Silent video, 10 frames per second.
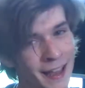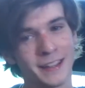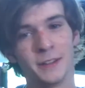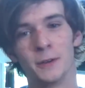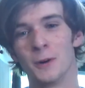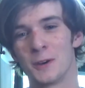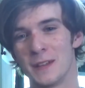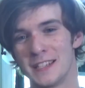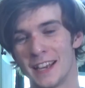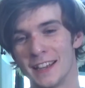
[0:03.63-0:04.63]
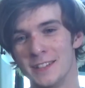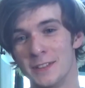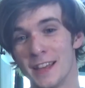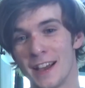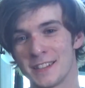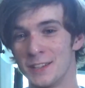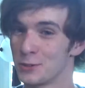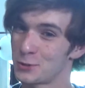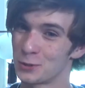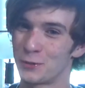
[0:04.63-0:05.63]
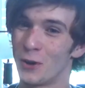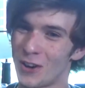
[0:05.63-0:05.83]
you doing? Welcome to TechHead 2000, your source for